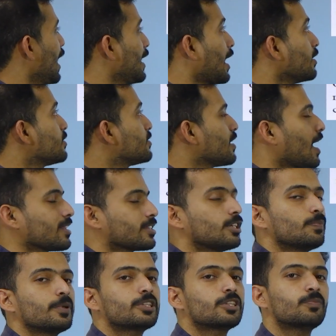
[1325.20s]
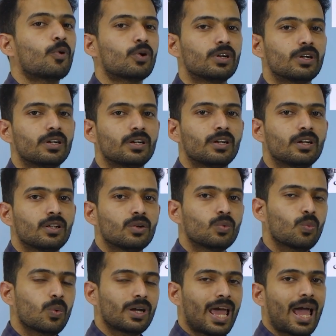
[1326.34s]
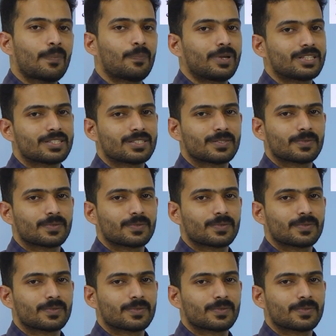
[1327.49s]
an uncharged pith ball, what happens?